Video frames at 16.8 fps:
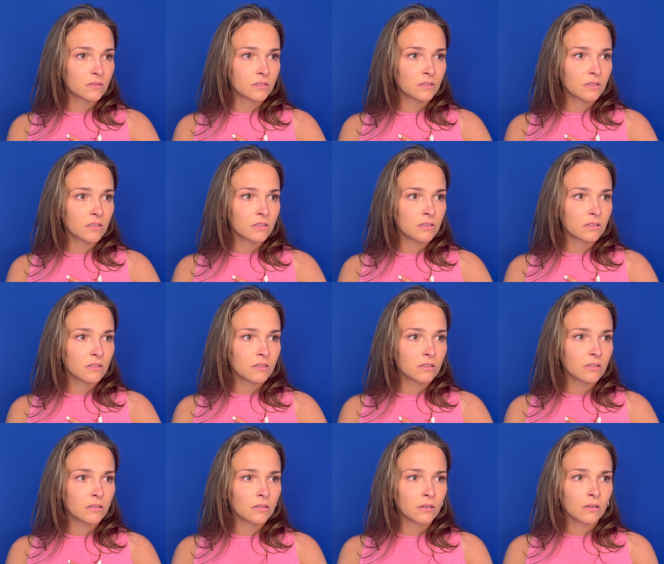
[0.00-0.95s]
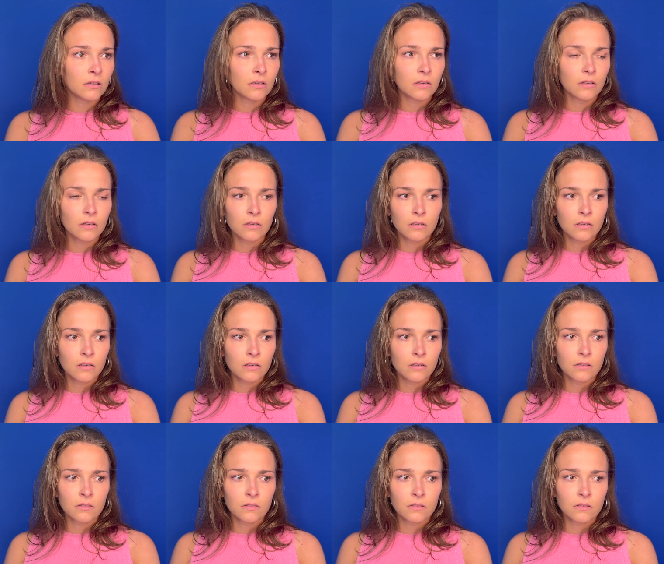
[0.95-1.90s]

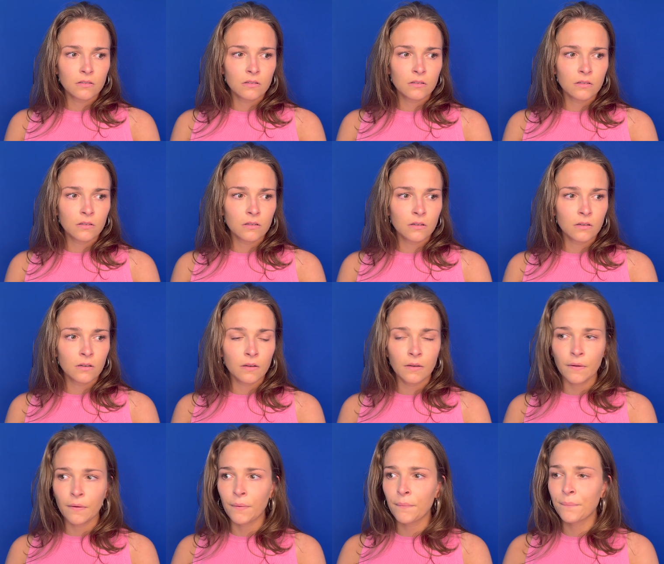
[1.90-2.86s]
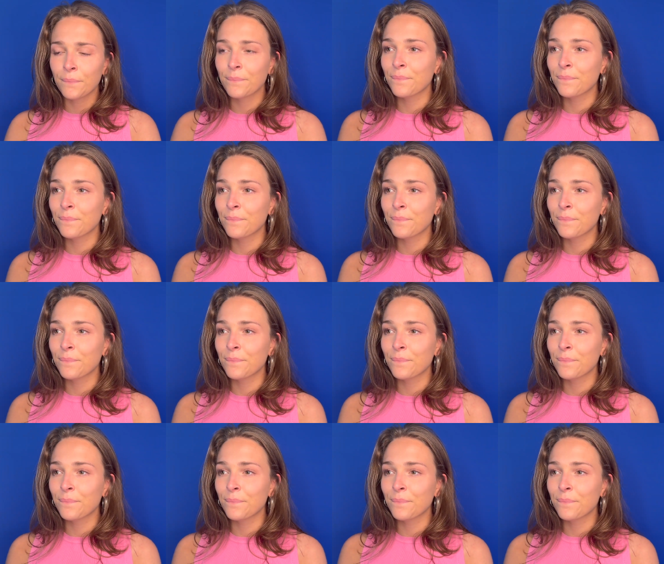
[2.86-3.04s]
Nobody speaks.